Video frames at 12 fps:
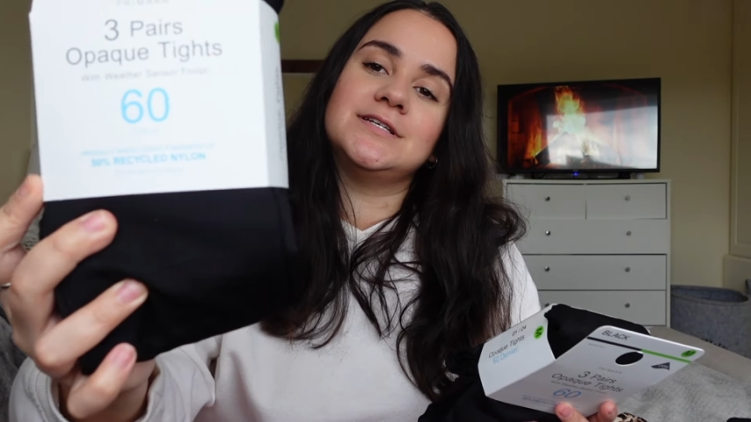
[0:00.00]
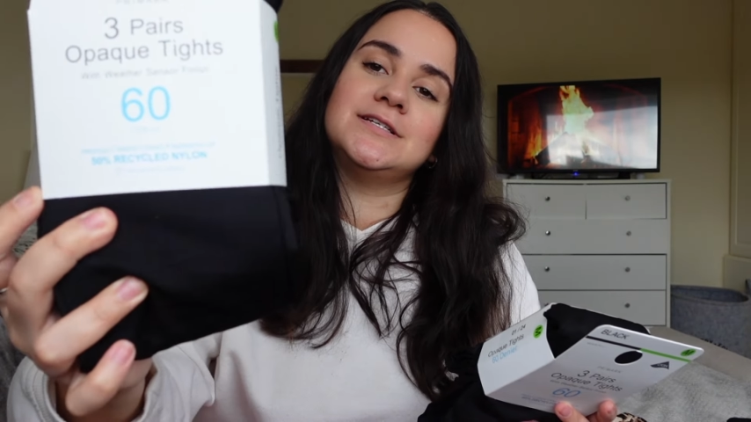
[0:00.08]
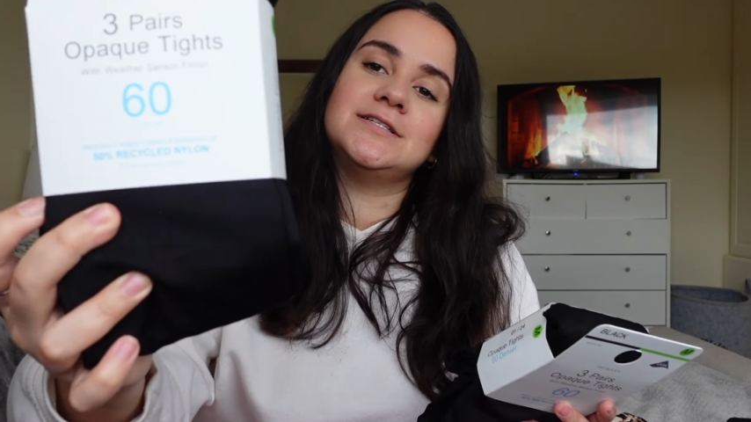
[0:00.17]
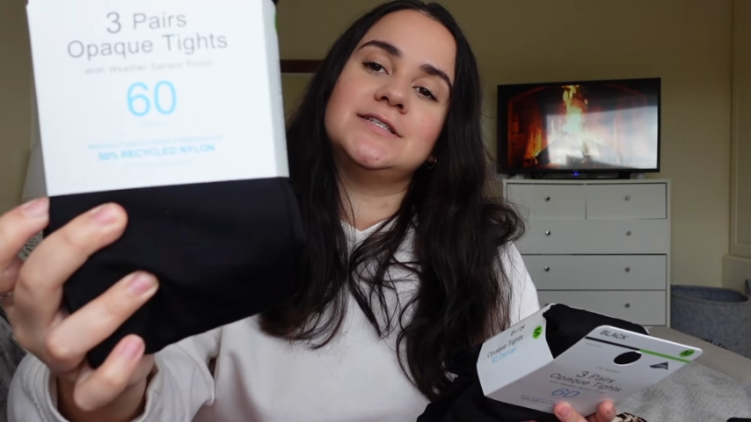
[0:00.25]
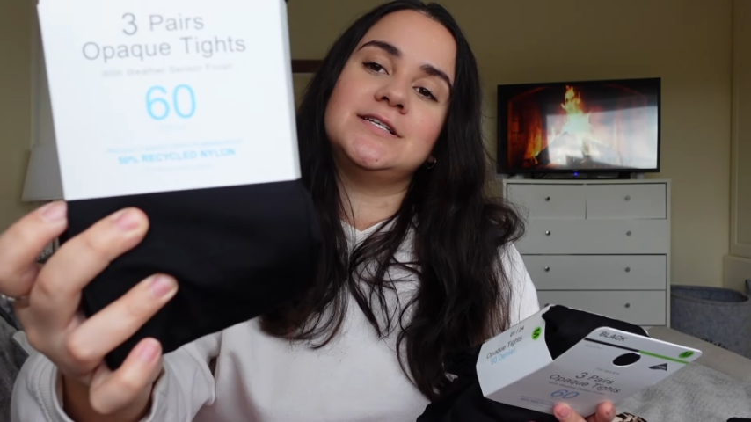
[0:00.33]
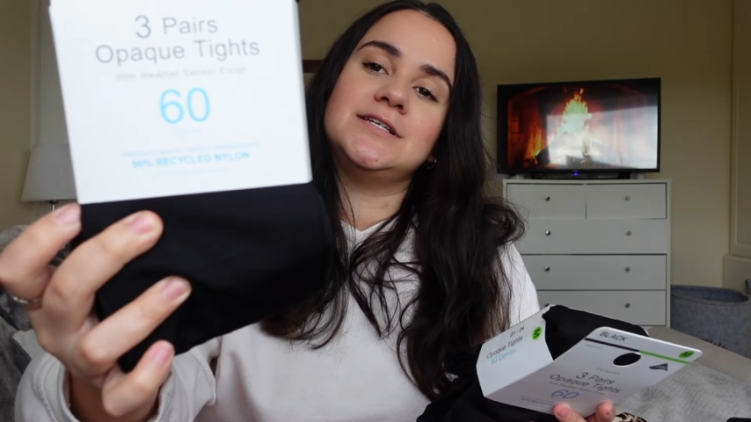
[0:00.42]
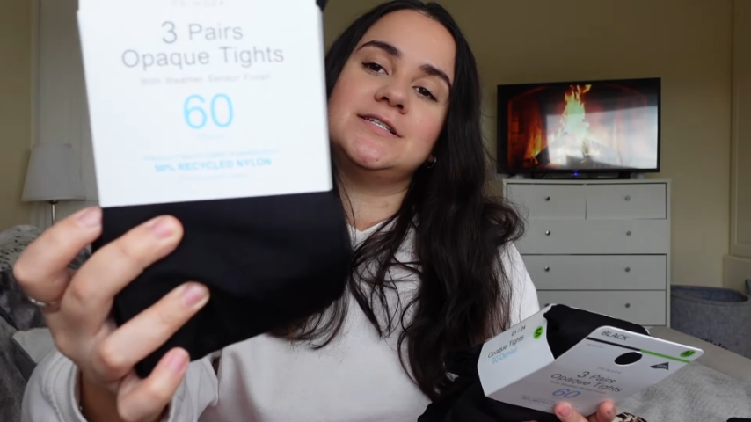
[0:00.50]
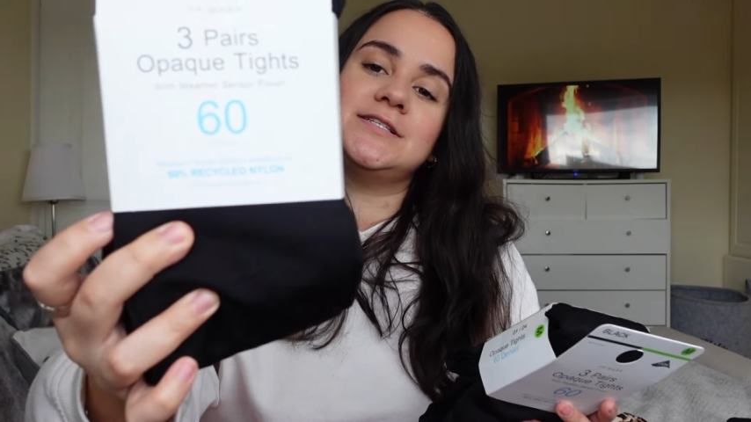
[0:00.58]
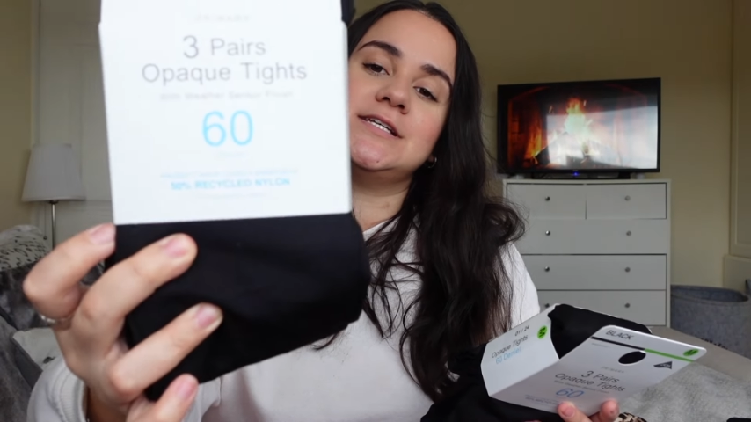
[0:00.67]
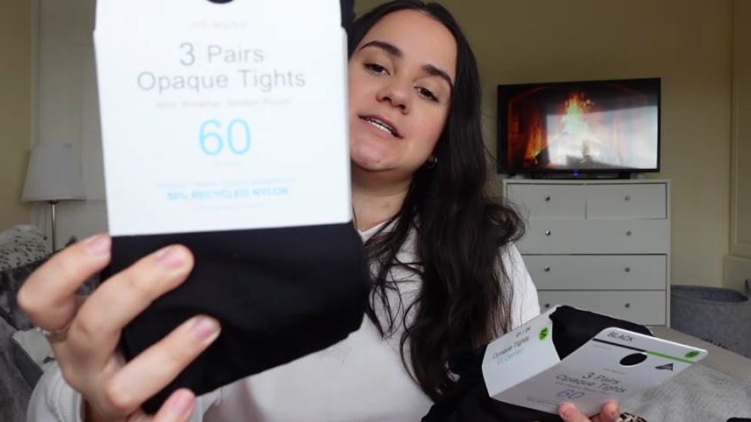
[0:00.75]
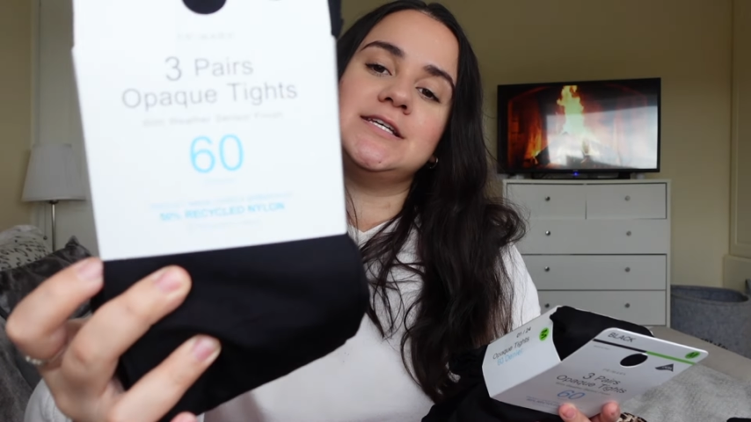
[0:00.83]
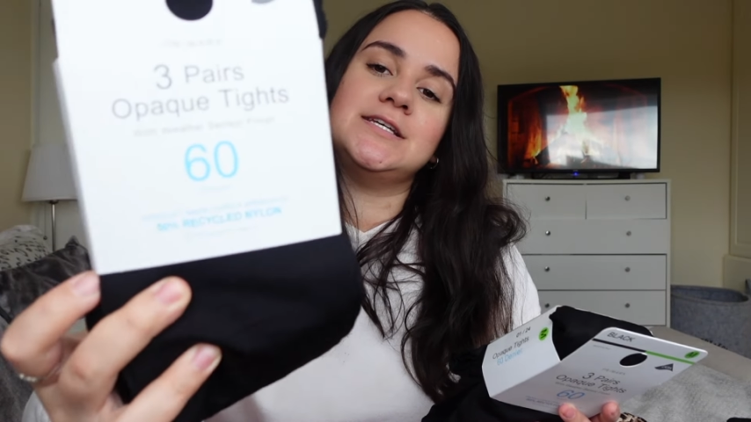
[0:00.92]

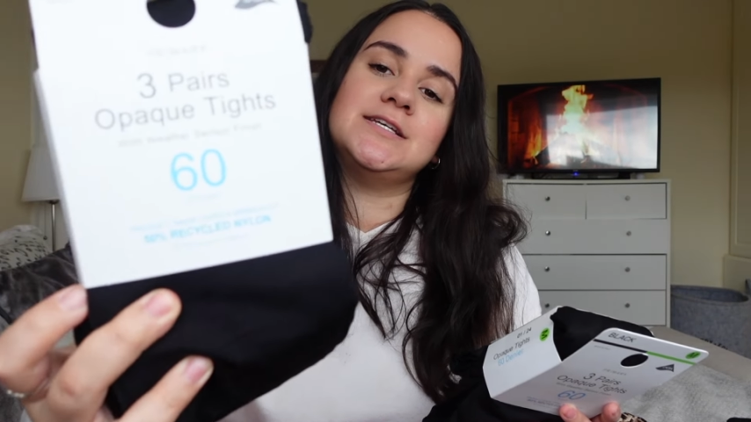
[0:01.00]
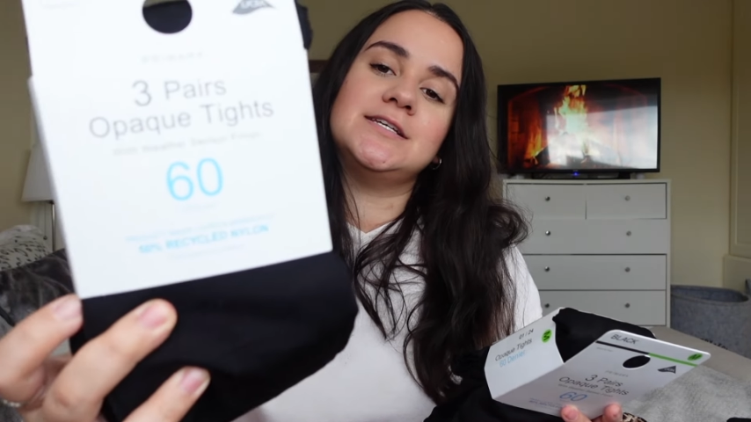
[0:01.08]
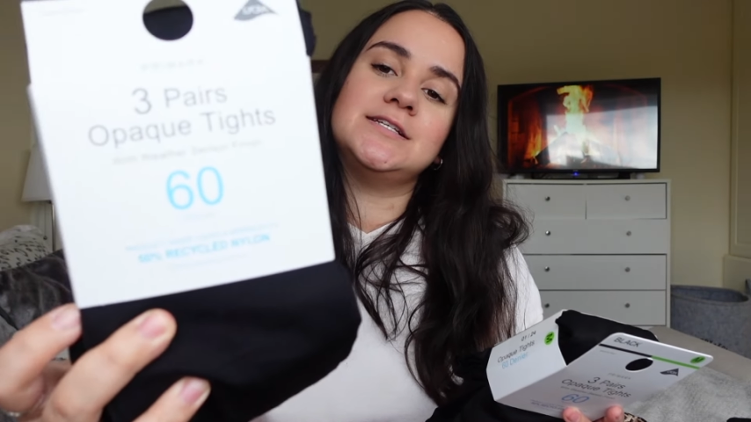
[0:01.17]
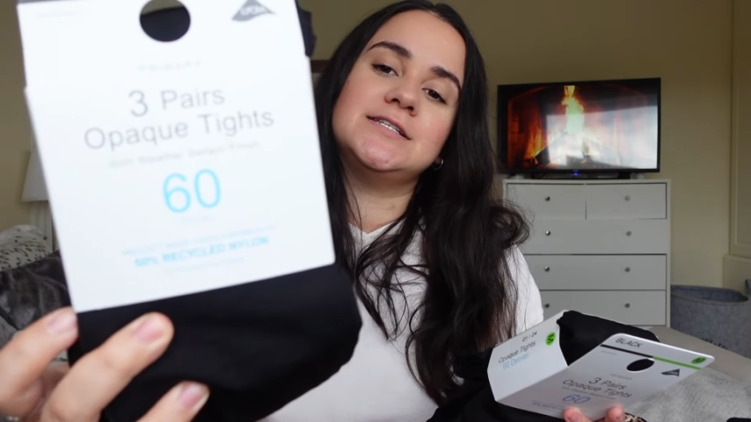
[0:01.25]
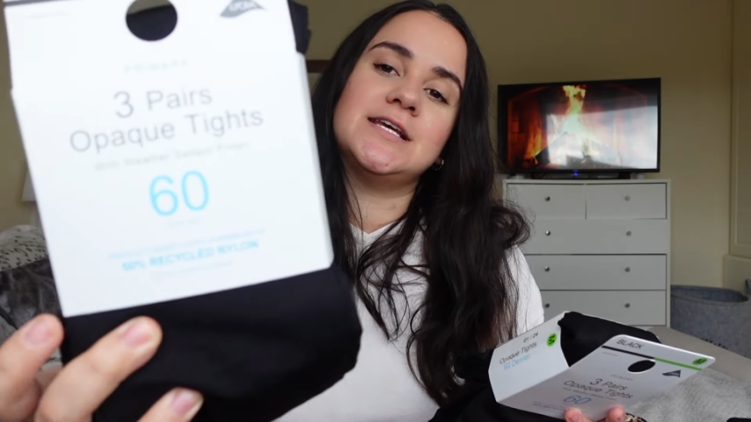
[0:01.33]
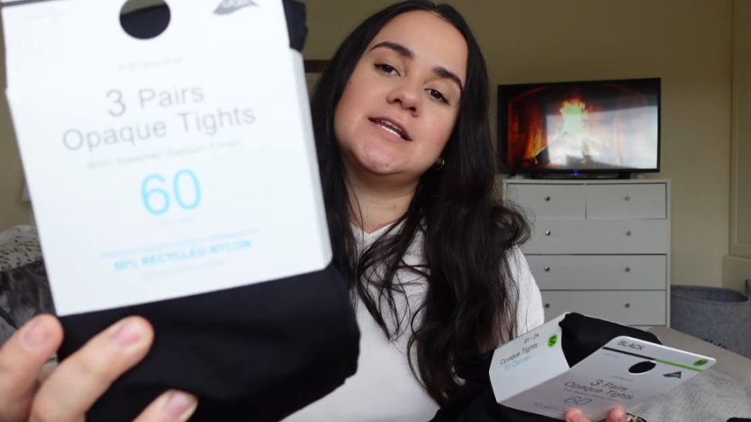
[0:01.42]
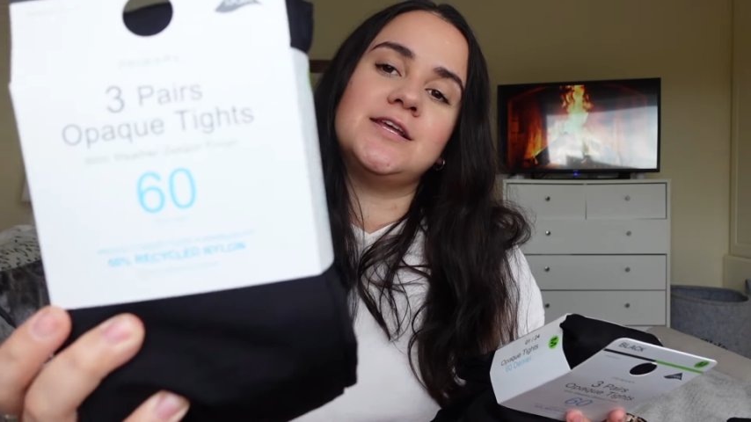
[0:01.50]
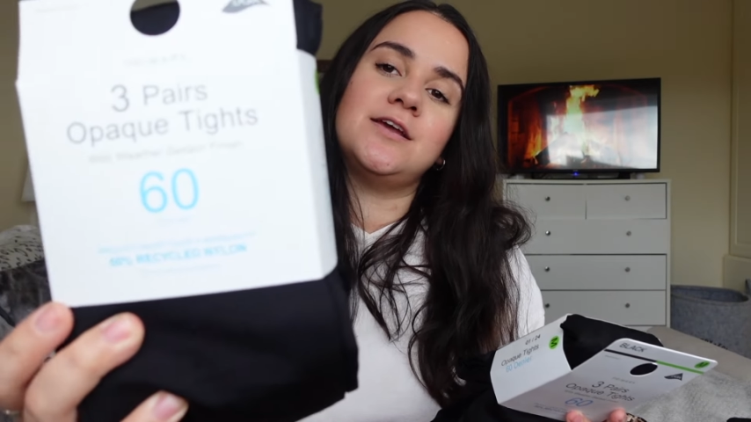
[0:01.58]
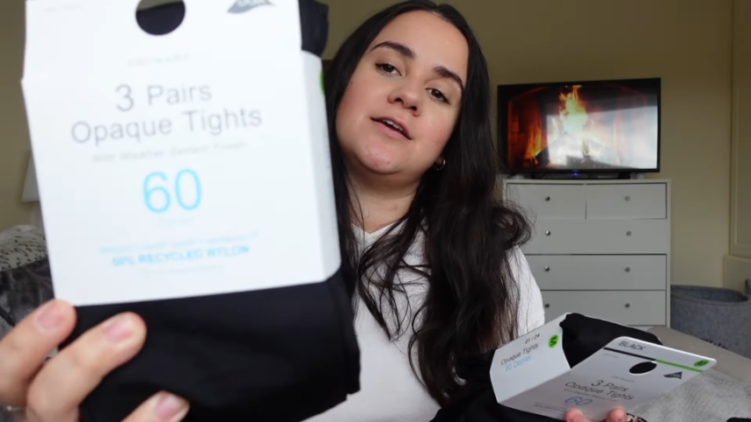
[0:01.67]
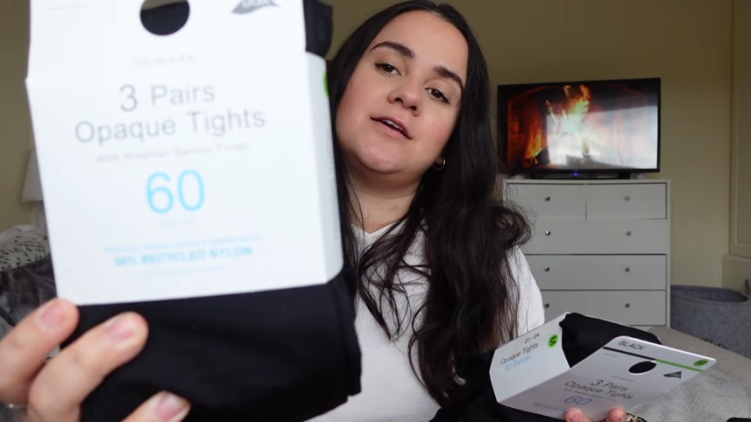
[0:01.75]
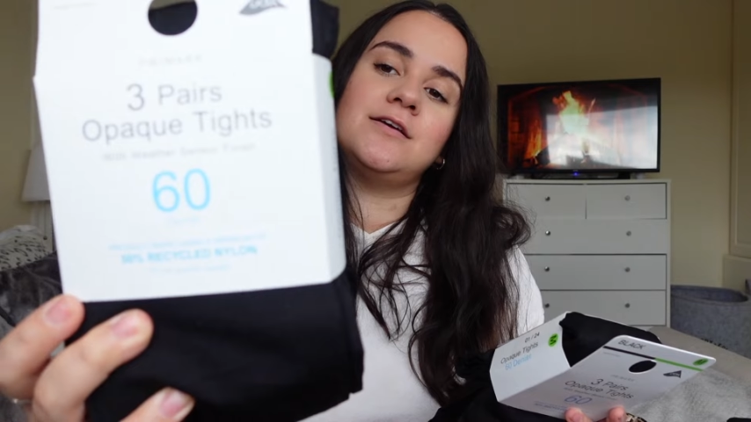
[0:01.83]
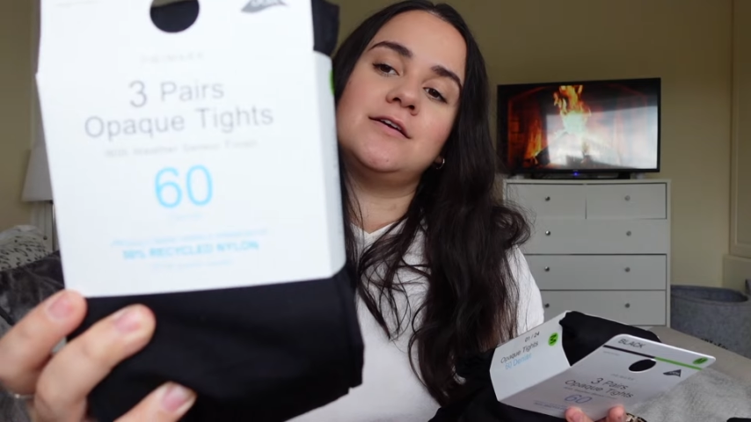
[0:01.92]
60 denier,